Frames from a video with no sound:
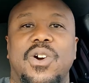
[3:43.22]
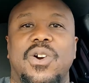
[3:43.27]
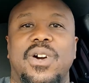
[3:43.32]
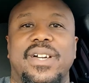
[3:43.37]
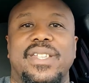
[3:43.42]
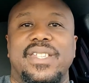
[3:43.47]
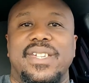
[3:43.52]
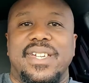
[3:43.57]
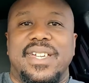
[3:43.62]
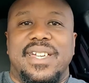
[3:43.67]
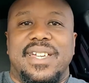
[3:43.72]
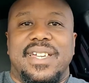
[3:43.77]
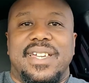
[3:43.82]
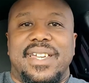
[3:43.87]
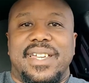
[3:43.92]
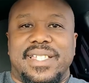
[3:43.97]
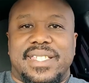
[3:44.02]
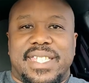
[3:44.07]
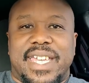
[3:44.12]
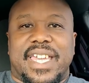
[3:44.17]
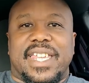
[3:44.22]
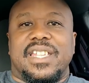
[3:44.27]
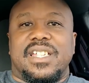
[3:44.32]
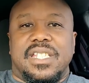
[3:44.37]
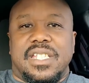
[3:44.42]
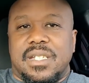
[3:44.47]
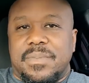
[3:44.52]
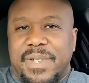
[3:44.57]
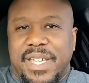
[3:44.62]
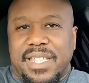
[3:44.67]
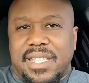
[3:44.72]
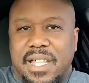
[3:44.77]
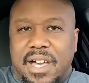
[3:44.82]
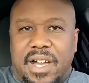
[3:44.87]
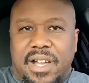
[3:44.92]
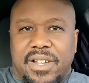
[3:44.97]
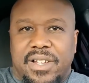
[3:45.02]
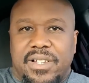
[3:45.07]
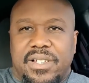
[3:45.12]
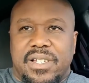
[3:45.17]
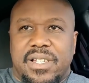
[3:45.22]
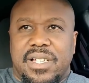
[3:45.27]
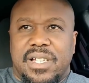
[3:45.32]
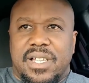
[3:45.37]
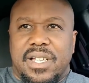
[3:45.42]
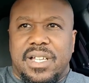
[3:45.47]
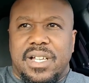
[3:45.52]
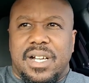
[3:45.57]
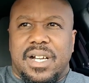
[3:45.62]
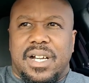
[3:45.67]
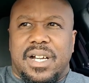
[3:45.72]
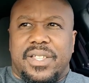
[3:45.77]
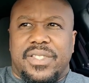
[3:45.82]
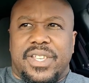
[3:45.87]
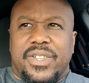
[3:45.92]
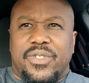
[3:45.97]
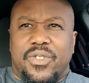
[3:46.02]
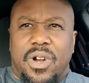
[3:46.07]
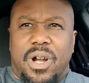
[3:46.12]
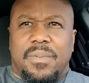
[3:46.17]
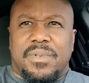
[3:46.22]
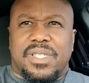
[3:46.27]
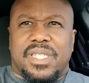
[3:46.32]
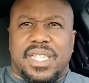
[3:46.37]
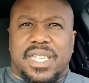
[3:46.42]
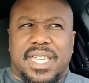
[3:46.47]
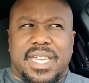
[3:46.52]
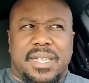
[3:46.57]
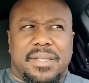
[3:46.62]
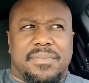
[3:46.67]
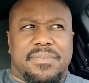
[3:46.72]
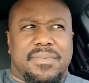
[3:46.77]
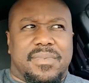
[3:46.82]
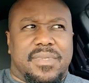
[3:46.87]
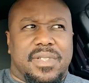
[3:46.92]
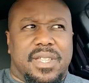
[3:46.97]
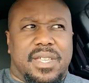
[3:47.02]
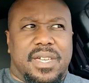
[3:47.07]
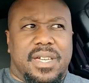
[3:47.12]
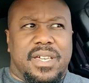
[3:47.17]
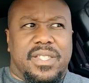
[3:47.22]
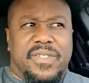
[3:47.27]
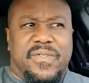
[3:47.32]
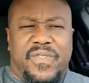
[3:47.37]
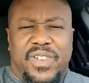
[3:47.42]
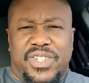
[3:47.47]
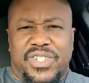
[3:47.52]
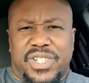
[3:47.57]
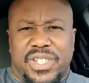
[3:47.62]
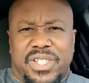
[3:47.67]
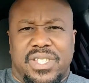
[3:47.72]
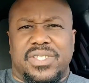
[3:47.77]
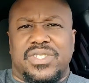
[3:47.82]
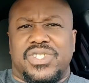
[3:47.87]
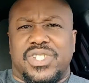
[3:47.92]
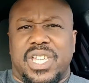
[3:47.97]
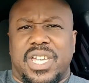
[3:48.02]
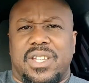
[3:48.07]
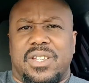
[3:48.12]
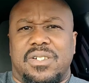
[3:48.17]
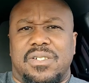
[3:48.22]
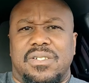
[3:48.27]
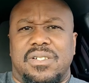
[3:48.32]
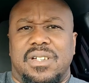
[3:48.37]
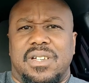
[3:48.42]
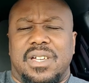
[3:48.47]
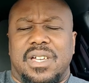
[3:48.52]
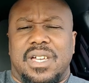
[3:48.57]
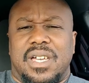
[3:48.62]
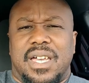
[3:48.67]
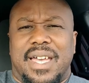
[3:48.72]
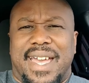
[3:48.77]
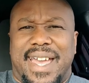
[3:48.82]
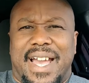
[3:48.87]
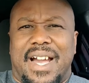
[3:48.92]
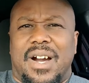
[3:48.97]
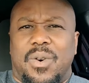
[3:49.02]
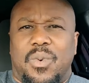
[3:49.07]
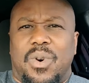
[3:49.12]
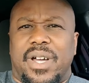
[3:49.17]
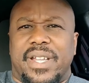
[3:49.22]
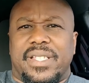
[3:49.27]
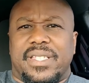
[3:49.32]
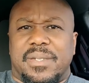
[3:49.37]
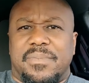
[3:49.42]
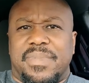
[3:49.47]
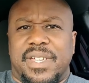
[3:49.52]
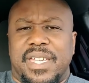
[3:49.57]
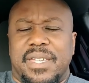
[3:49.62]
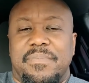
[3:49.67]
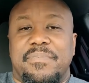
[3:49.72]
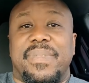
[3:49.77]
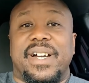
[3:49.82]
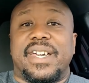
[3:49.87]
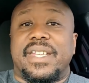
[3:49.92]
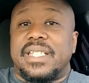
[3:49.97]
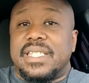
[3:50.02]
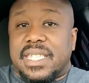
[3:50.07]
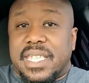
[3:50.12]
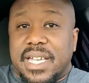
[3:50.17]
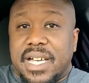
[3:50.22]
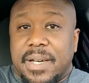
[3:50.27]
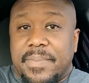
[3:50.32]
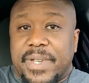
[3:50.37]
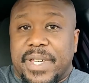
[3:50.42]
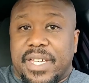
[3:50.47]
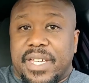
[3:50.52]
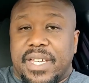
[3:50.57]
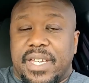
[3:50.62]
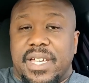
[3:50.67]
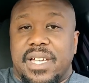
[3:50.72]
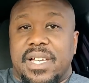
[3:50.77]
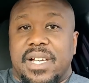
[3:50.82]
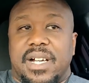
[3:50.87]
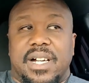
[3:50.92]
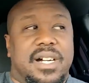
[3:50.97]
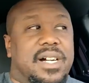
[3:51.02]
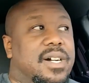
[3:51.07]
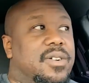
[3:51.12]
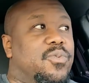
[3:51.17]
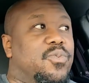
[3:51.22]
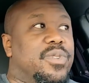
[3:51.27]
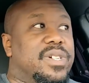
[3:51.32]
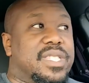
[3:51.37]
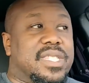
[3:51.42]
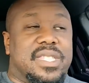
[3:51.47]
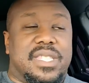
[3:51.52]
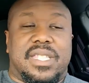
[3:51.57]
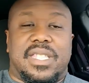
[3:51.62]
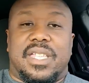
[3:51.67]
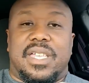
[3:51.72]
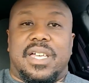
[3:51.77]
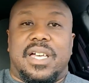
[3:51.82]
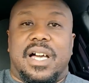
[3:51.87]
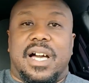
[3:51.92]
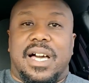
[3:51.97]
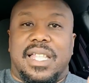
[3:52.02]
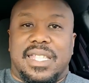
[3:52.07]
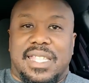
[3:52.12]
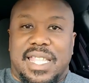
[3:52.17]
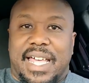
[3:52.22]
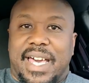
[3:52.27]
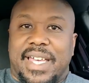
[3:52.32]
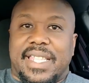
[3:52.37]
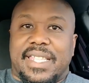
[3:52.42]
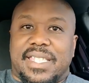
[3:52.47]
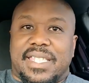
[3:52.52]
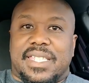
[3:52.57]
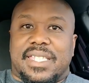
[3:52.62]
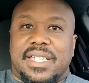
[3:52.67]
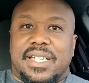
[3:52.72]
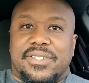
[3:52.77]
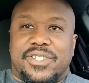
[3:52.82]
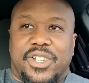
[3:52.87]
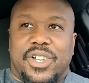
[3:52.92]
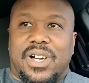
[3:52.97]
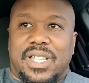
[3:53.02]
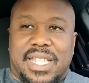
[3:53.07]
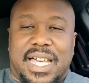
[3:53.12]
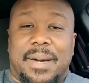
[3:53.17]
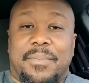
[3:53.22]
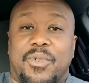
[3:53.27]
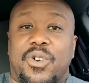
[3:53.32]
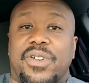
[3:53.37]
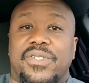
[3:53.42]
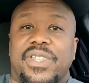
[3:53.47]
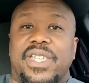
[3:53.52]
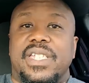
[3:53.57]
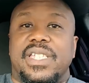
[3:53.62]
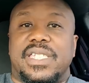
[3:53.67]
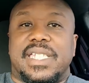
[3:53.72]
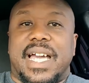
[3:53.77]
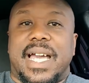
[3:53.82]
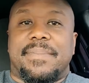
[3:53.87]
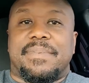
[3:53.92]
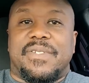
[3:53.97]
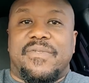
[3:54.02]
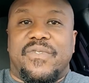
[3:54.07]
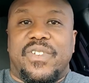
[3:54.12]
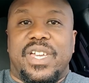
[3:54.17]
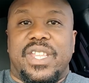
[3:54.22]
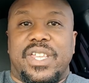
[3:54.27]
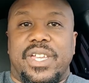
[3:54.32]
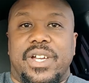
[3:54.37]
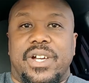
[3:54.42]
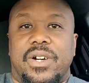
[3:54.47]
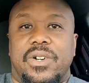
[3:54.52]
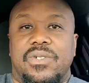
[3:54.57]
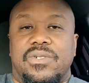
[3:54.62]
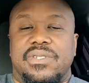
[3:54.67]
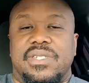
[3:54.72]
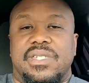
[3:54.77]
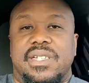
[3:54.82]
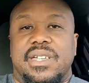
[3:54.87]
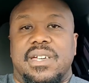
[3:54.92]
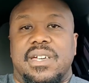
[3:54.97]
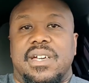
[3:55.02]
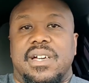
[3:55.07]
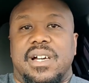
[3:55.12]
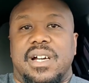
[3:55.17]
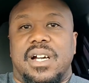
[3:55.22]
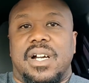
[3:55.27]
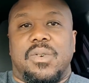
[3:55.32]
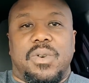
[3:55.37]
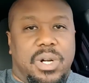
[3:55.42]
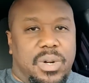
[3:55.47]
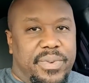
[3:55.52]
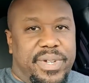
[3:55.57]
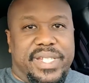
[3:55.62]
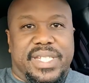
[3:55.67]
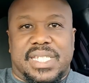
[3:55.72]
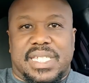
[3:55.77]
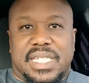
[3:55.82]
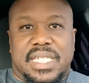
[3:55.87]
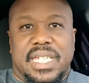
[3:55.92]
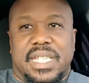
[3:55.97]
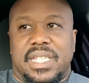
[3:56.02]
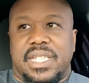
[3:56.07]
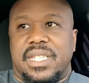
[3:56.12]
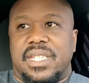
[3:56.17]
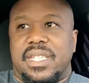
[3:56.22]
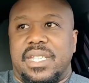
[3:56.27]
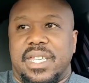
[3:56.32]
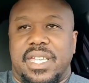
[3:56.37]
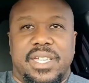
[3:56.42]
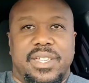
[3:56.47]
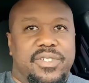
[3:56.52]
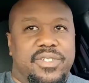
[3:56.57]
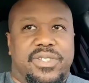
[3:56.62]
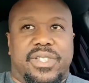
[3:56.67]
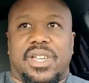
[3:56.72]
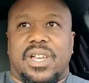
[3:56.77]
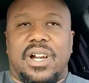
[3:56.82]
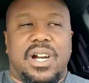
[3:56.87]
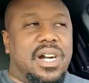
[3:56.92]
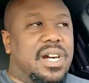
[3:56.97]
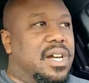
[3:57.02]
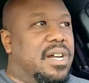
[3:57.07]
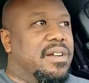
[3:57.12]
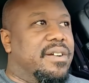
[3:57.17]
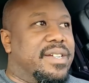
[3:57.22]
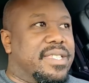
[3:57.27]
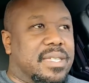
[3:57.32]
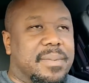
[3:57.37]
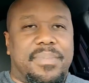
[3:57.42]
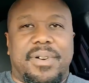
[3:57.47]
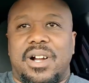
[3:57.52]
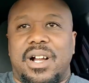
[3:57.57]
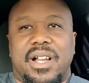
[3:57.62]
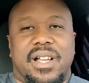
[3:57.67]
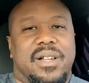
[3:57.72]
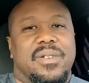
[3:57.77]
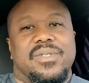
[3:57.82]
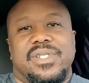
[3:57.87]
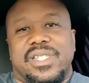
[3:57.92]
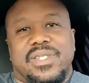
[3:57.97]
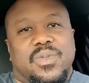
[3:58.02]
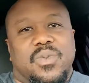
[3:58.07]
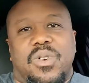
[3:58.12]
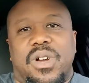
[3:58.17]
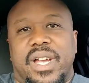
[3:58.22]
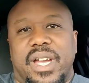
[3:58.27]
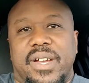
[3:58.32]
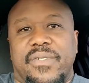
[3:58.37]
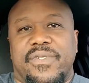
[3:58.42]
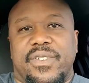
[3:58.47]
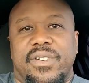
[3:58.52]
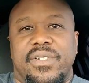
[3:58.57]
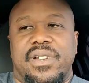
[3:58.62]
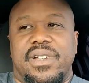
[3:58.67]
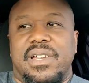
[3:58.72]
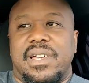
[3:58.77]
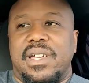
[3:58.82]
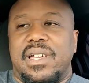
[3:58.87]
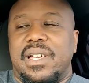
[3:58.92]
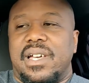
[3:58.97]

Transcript: going. It's taking a little bit longer than normal to get the vision of this channel how I want it to be, but it's coming with a lot. You know, a lot more of these types of videos where we're just sitting either in the car or at the park or just wherever,